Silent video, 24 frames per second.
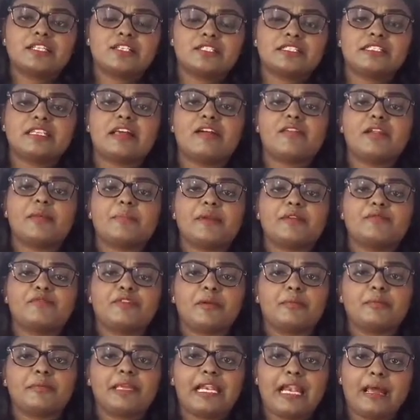it is developing
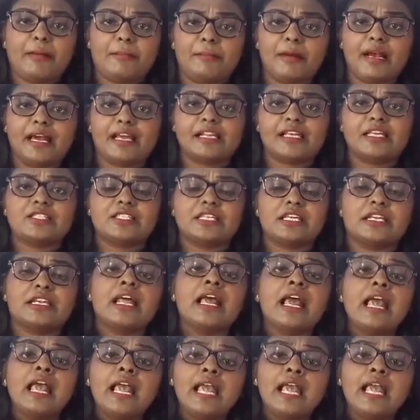from me lumbar region,